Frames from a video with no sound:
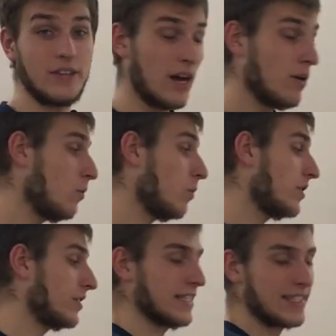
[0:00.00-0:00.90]
Now
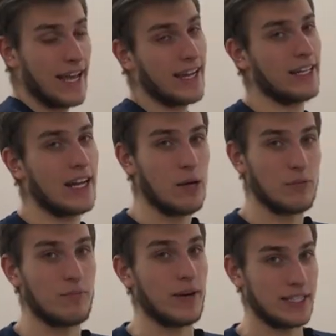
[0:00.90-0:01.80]
we're in the second
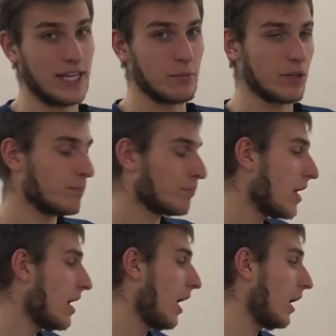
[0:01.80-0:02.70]
column of my table.
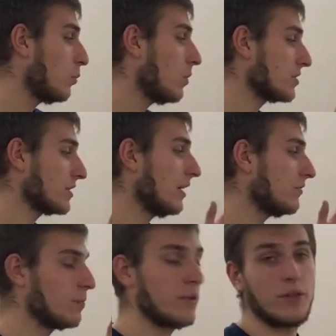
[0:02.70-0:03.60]
And we will
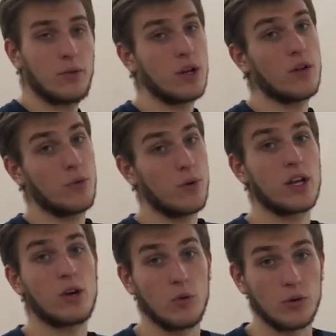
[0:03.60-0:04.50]
start from the
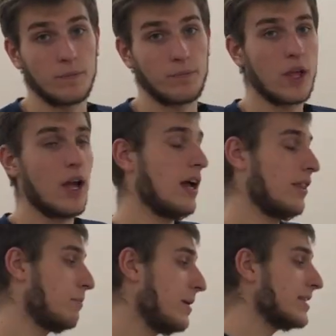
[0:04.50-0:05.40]
303 code.
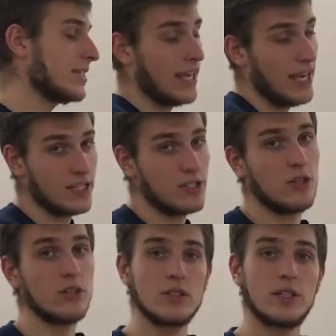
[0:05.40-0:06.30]
The best case
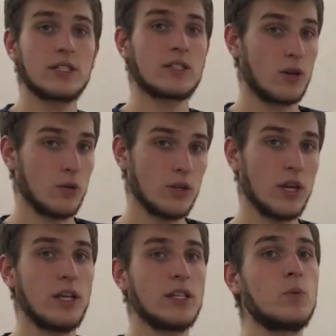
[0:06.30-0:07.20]
to use this
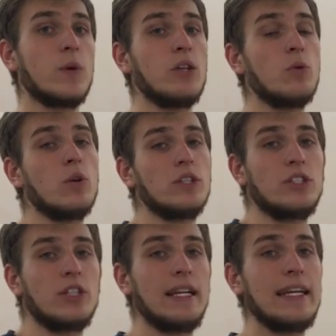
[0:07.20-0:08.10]
code is when you
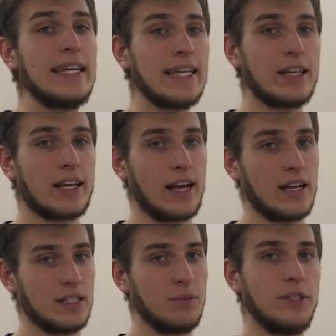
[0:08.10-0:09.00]
want to lead the
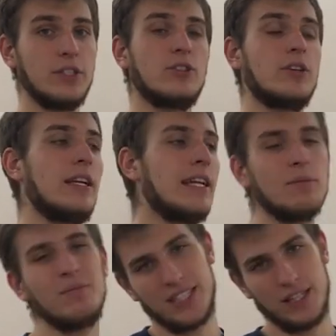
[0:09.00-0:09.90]
customer to a
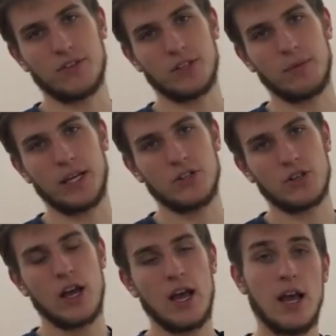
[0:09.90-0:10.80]
little bit different
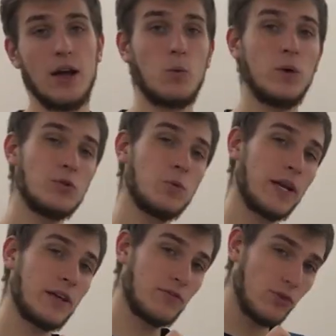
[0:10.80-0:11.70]
page, which
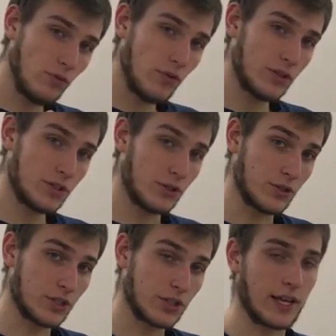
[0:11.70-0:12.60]
may fulfill the
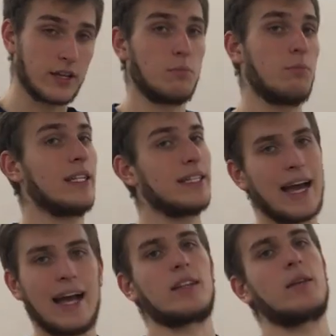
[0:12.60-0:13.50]
search intent, but
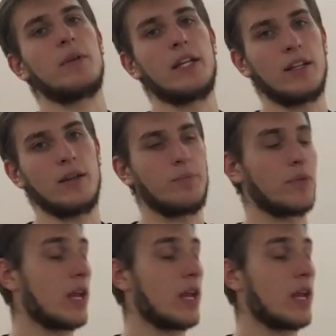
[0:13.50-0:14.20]
not completely.